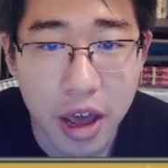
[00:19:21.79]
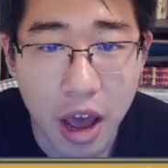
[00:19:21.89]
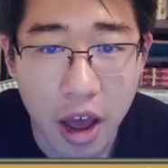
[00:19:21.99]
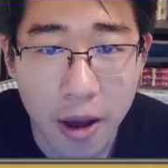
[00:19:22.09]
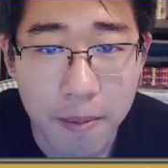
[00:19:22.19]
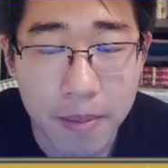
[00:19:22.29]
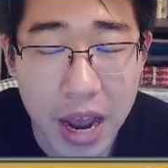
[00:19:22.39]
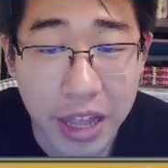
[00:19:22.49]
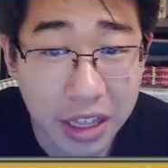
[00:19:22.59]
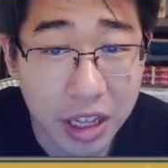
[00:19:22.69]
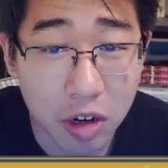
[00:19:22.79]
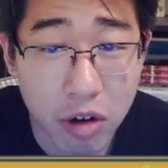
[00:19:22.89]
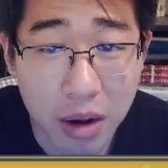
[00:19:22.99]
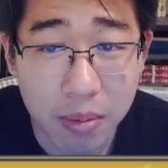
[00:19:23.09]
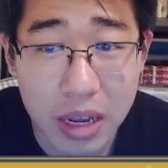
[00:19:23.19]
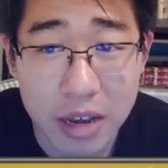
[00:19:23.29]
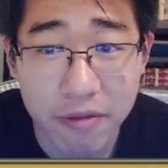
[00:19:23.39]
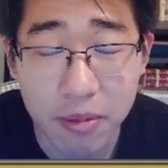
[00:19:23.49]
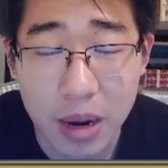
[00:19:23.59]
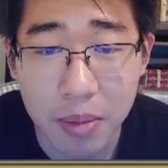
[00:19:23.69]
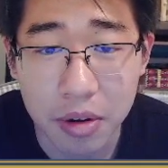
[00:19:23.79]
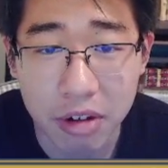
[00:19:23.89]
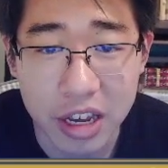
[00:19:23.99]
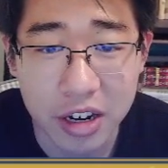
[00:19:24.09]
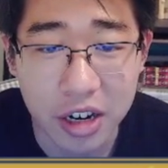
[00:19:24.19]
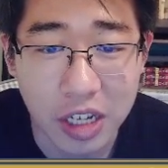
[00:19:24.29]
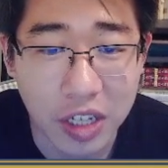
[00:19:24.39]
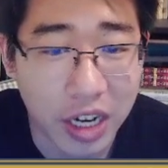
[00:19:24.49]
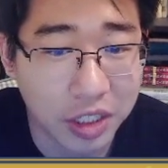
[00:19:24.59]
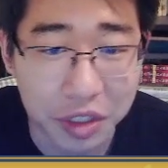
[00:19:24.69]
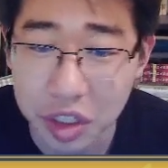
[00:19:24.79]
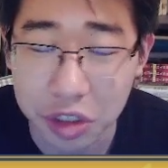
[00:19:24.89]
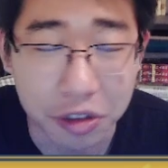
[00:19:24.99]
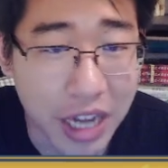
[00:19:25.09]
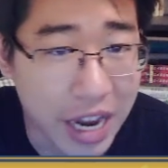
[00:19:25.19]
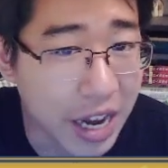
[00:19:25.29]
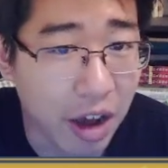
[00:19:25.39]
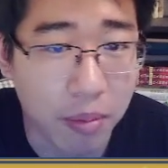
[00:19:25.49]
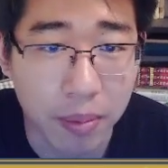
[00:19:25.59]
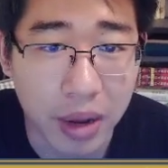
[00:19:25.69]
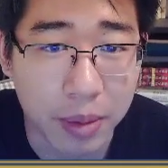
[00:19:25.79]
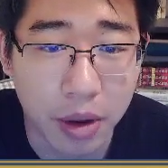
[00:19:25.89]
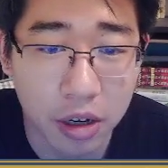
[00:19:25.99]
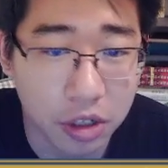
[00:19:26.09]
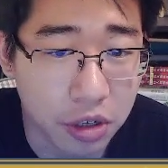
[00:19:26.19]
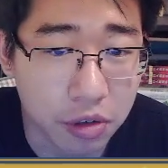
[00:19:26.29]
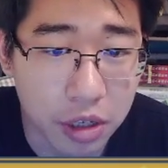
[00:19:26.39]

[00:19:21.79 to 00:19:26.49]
I think the correct play for my opponent right here is actually just to take out my Politoed,